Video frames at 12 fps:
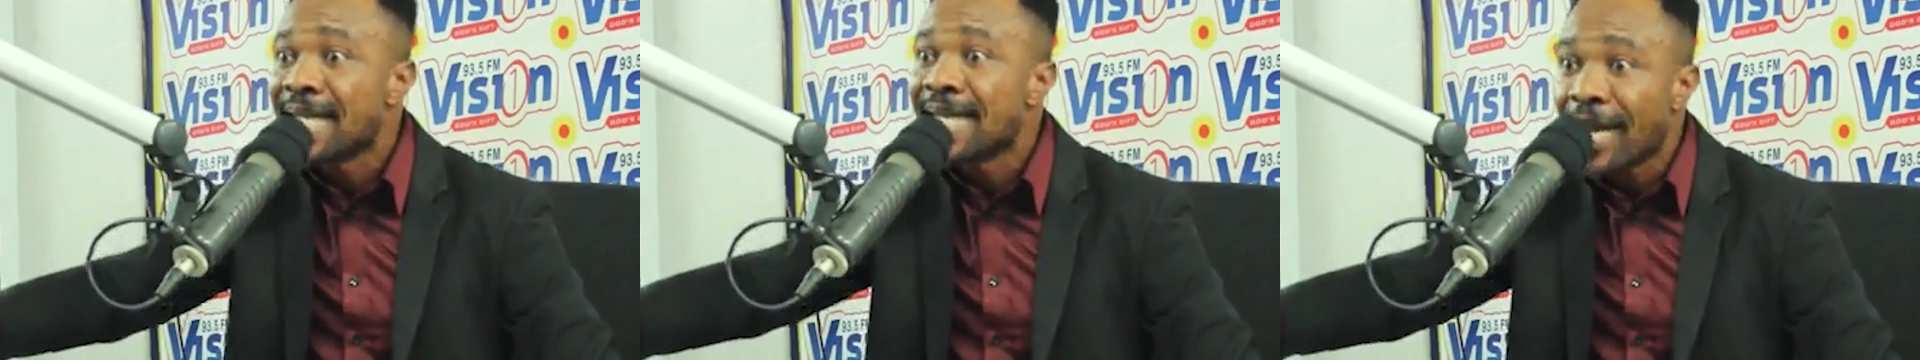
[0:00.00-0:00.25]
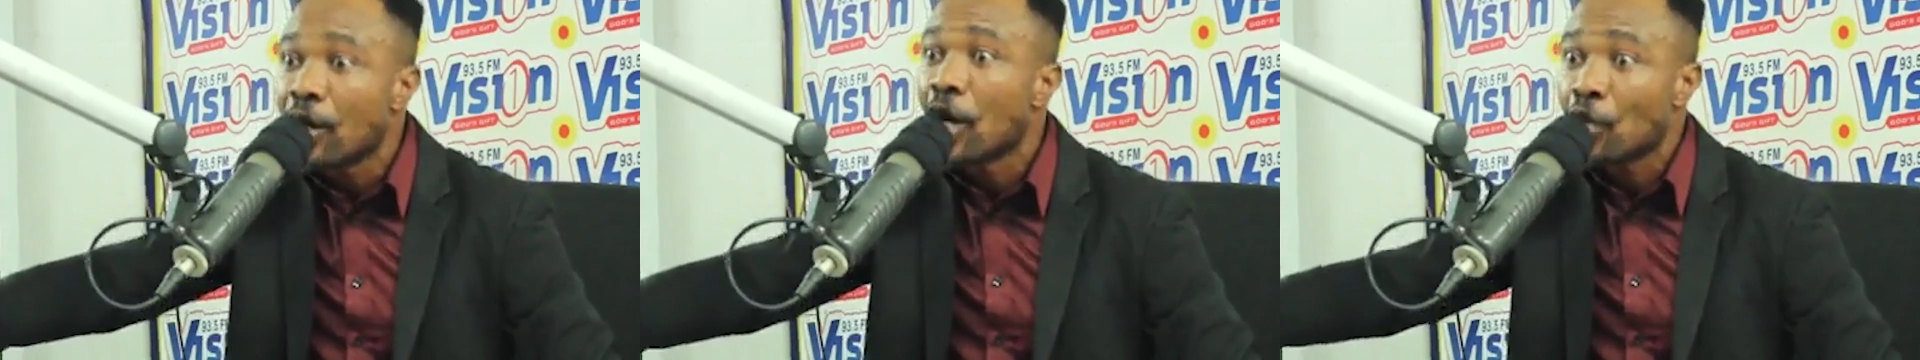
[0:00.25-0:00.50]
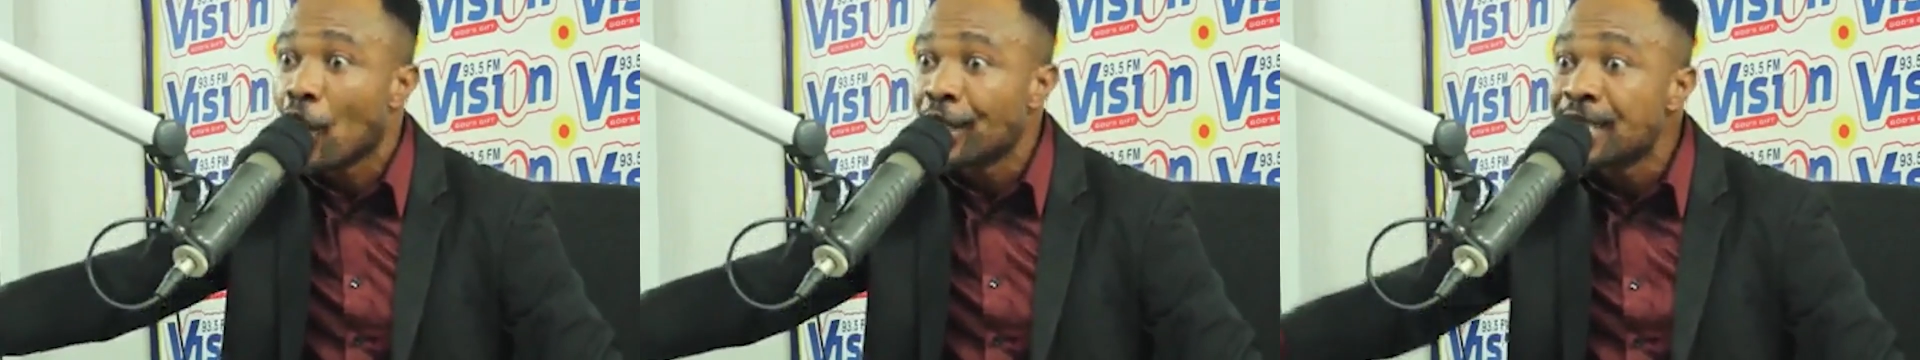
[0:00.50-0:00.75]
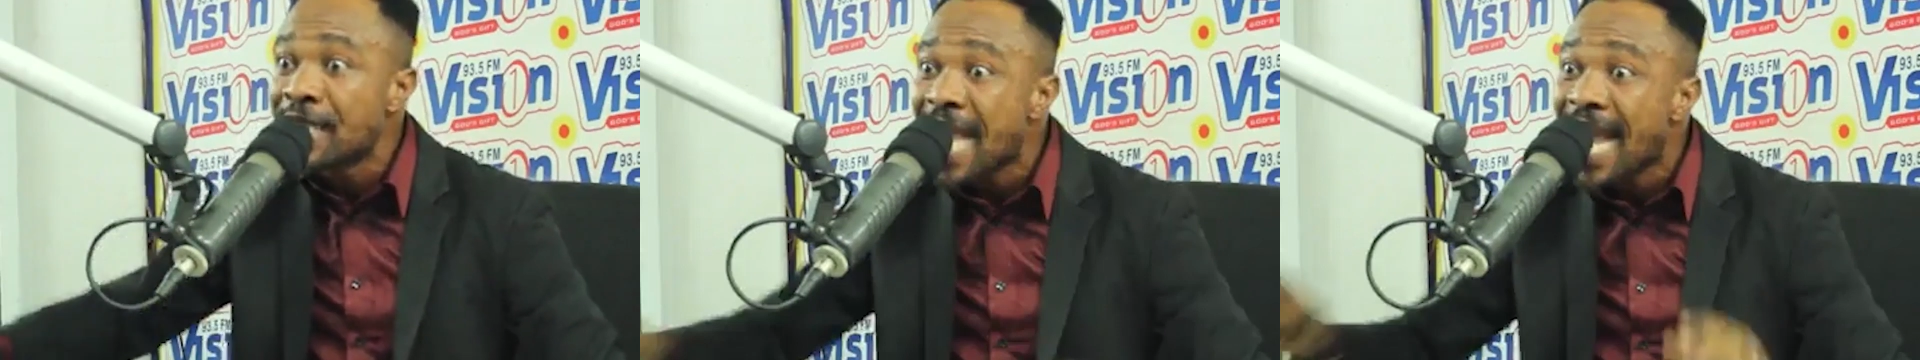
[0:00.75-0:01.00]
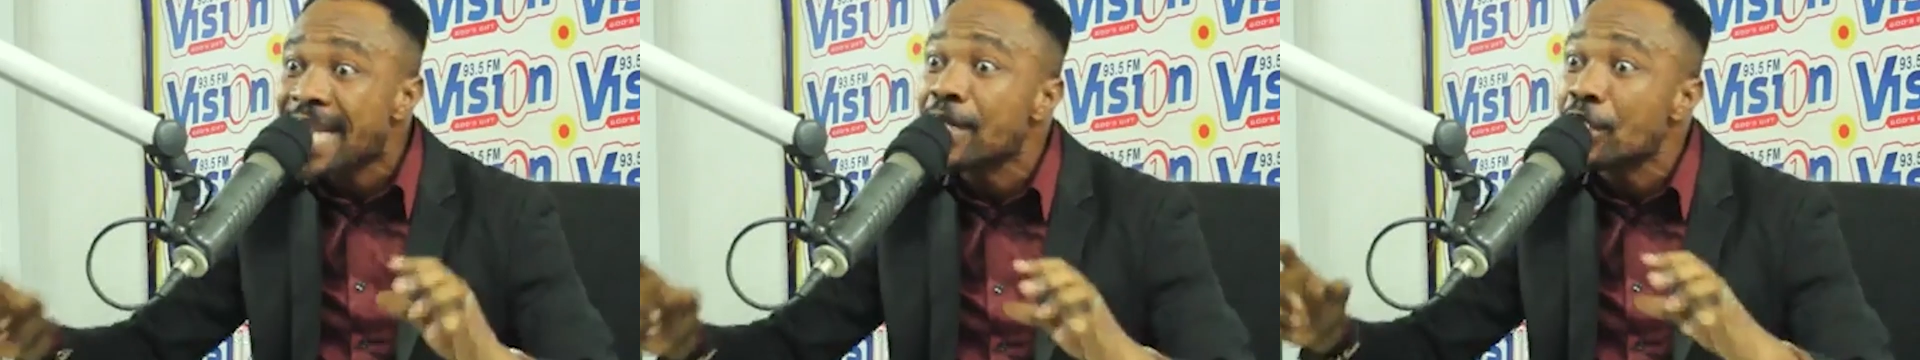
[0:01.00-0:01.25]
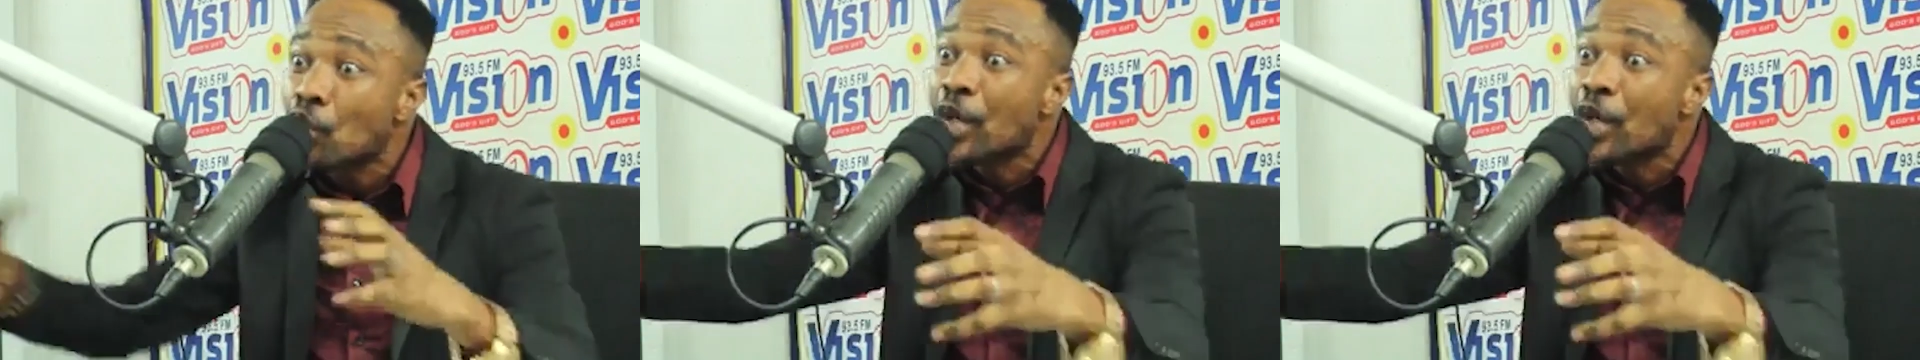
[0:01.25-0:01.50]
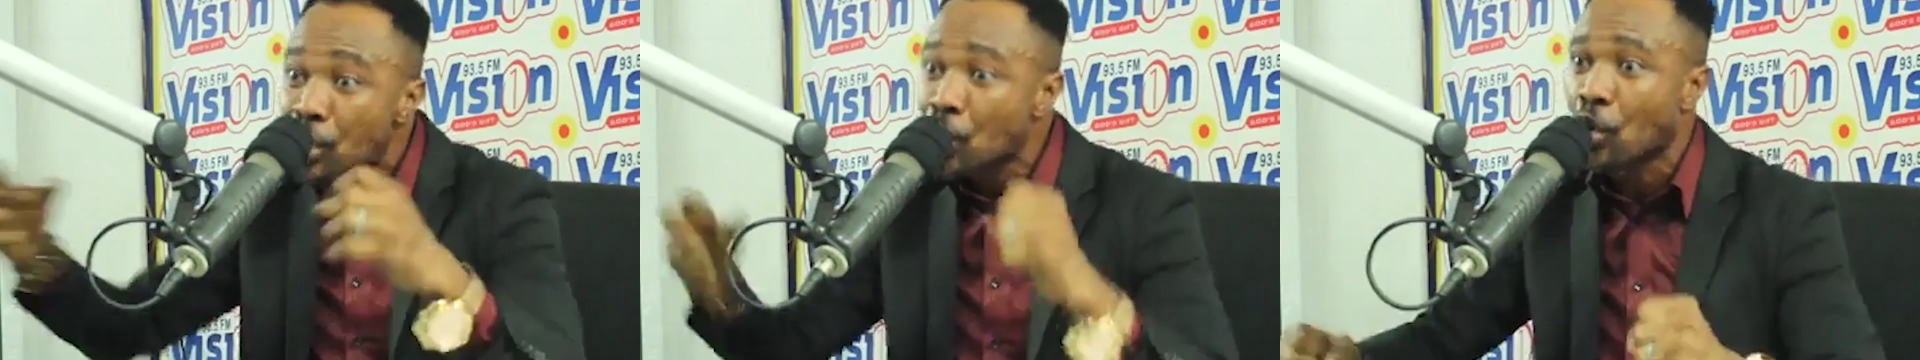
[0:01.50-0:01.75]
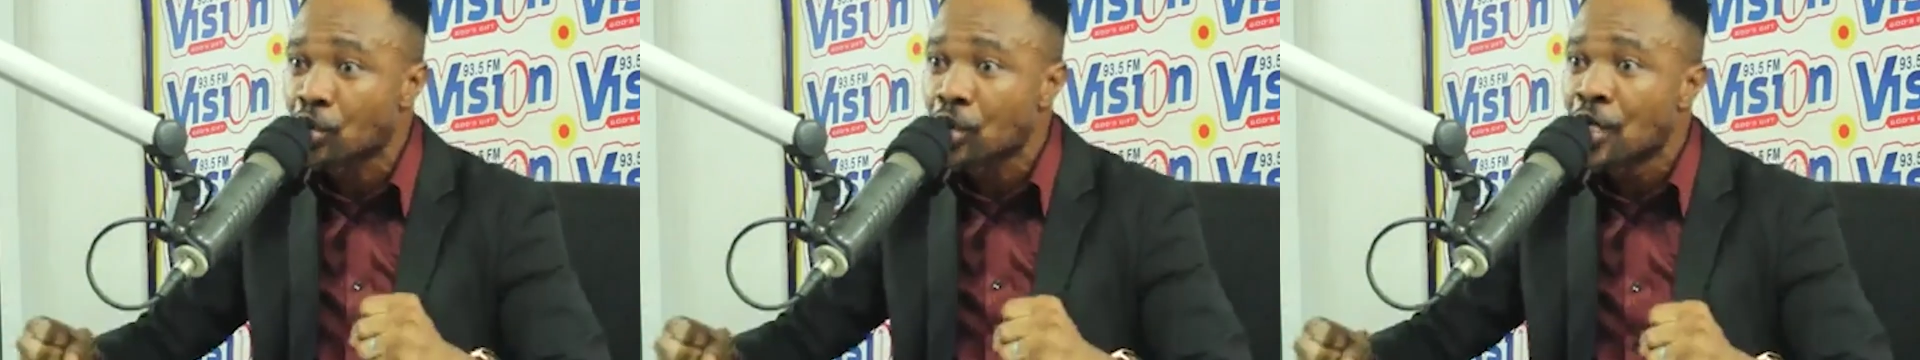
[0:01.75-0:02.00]
And they are not going, they are into win
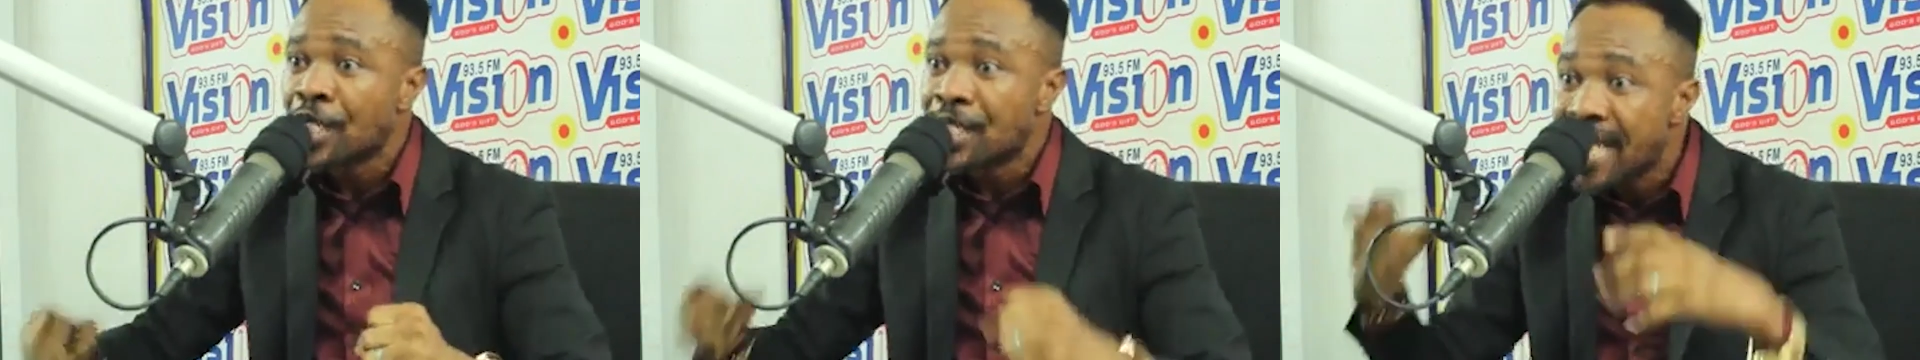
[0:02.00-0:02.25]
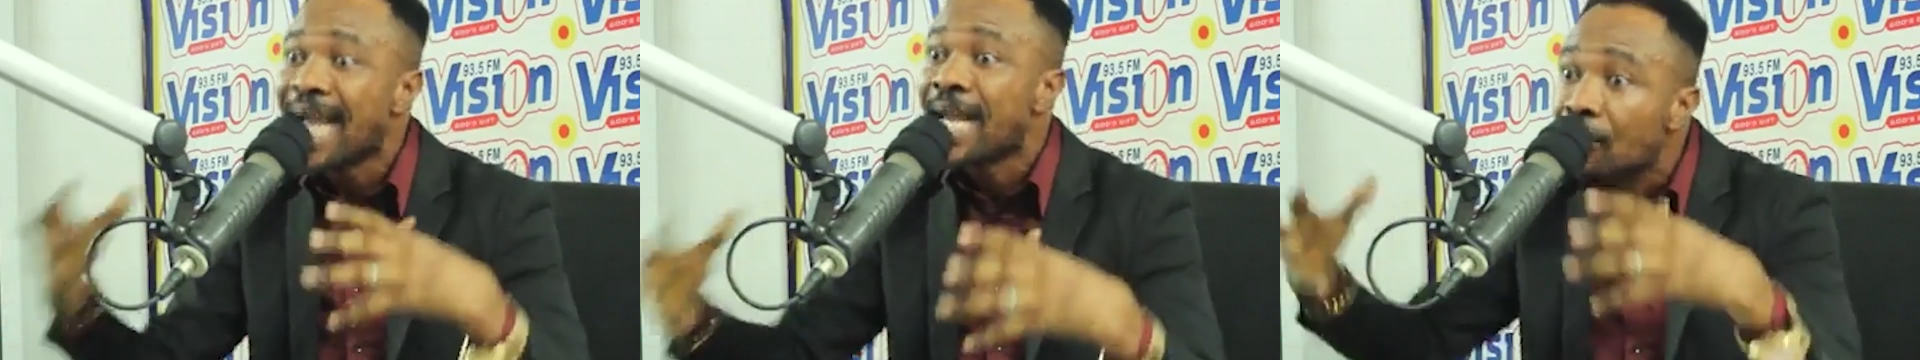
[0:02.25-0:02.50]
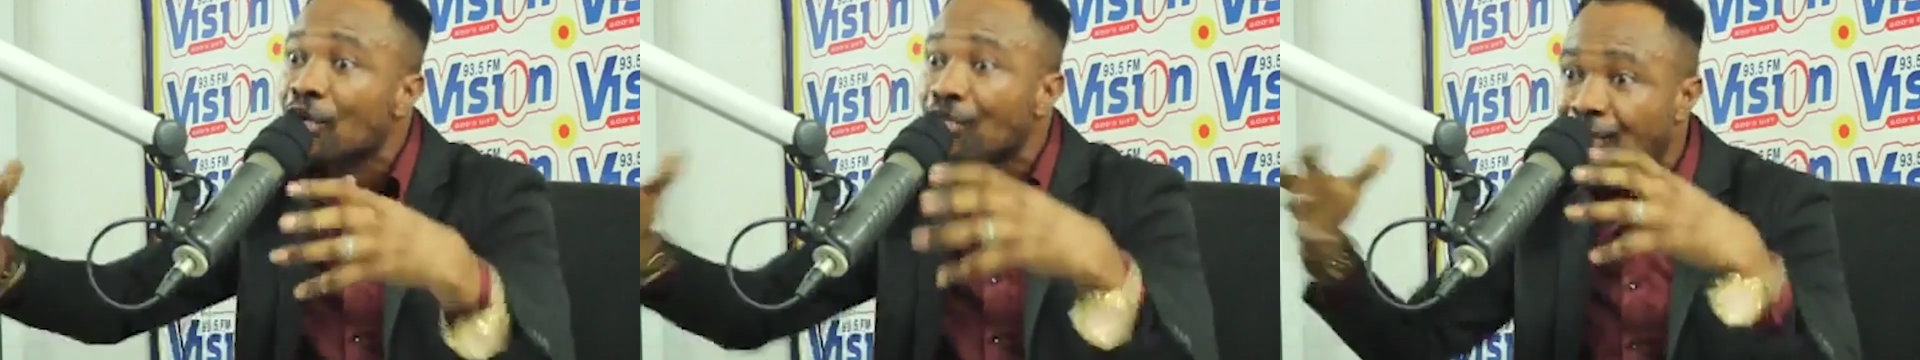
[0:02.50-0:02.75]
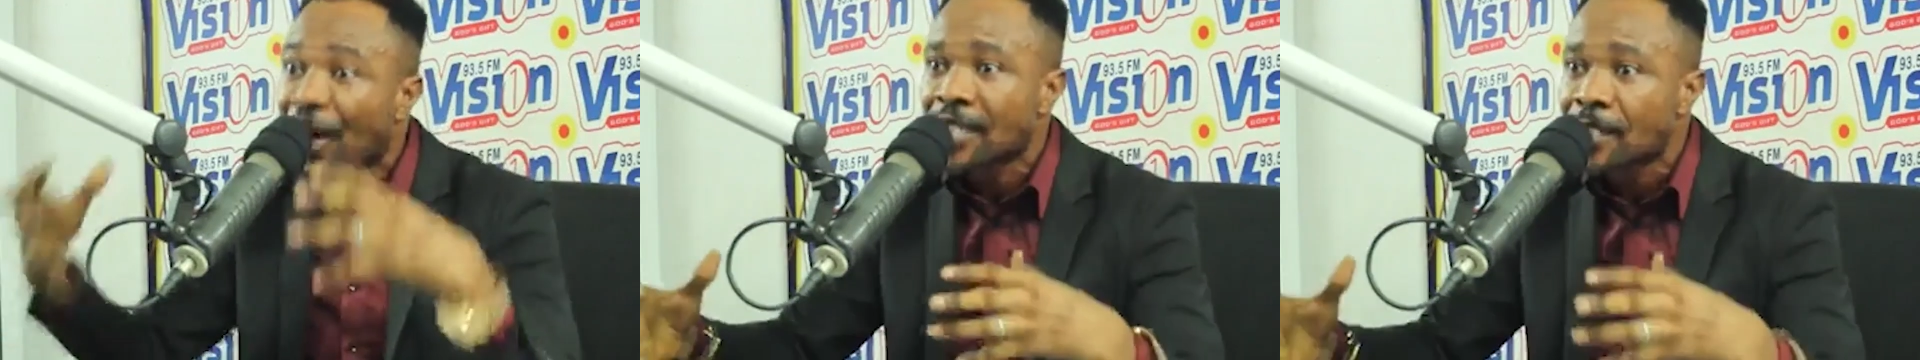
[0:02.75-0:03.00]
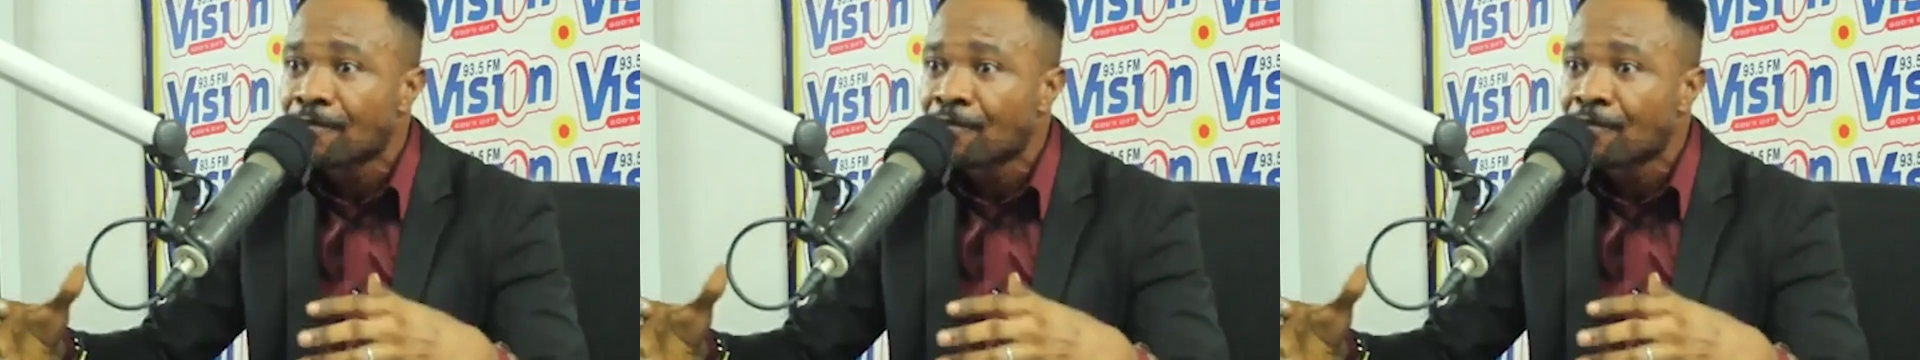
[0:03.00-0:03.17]
souls. They are into fight.